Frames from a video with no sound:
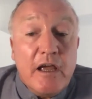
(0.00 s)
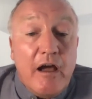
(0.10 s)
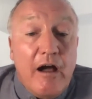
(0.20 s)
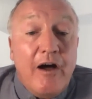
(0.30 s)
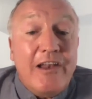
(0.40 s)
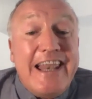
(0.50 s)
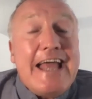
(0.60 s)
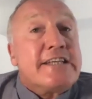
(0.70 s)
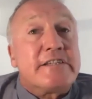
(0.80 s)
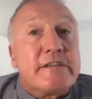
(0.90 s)
are
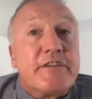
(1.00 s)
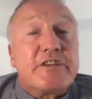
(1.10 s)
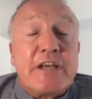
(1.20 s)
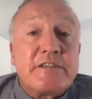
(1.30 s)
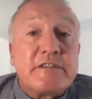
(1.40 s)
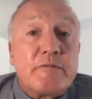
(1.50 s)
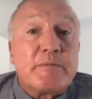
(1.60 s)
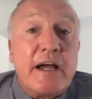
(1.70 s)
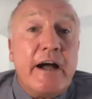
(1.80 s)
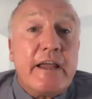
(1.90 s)
less than the chances of them
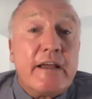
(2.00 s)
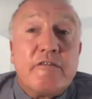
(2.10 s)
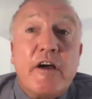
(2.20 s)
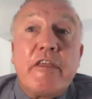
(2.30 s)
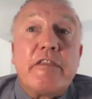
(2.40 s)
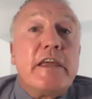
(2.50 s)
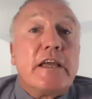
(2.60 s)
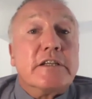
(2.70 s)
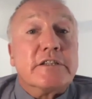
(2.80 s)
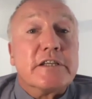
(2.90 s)
dying of other
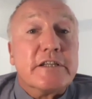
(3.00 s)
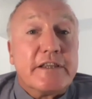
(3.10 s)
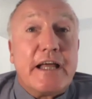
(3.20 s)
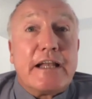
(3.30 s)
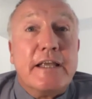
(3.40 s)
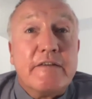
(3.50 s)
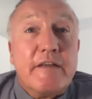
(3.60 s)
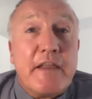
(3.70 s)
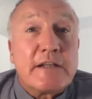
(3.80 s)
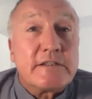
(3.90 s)
things.
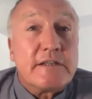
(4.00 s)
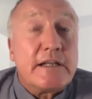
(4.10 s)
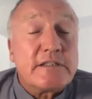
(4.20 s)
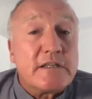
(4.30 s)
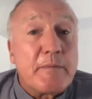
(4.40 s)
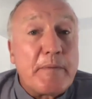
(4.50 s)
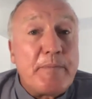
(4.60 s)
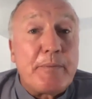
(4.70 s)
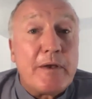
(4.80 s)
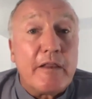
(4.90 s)
And that's something
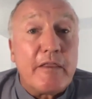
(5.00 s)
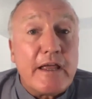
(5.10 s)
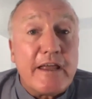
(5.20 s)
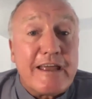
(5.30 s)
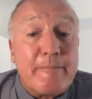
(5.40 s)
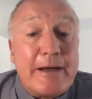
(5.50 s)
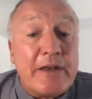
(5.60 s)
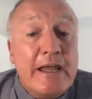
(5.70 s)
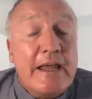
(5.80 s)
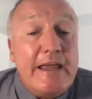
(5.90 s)
people aren't thinking about.
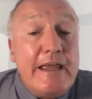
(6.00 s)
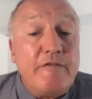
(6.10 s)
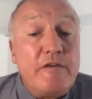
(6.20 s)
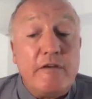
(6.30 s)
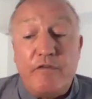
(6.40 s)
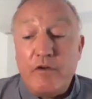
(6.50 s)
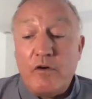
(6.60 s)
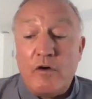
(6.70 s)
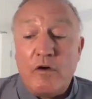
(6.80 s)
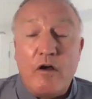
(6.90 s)
Even if
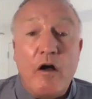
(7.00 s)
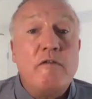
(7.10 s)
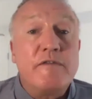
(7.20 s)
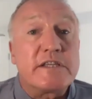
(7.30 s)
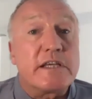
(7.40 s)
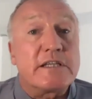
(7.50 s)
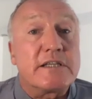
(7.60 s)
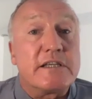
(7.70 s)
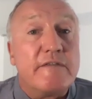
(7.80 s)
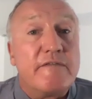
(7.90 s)
you're over
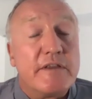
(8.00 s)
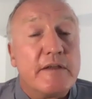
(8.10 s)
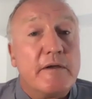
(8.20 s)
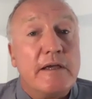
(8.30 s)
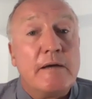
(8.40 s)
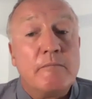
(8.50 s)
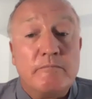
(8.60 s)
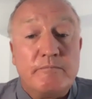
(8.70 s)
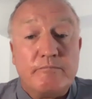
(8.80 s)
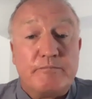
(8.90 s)
60, for
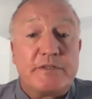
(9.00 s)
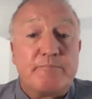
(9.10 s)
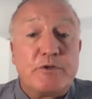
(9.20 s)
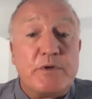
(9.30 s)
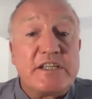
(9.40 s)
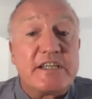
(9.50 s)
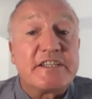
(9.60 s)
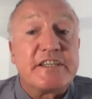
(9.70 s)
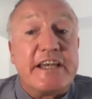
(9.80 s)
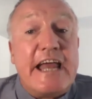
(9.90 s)
the between
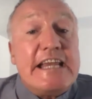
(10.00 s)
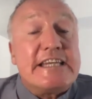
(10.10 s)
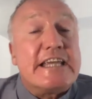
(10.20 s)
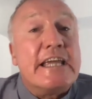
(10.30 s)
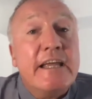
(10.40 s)
60 and 80,